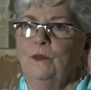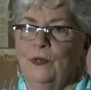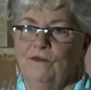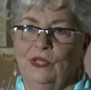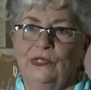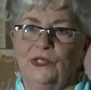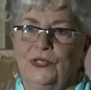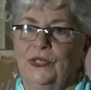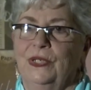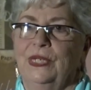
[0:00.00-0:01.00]

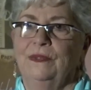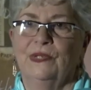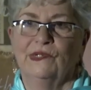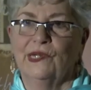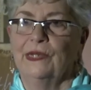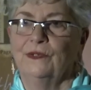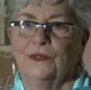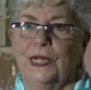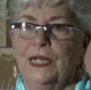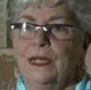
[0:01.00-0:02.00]
privileged in this
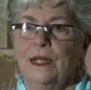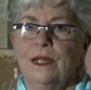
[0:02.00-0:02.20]
country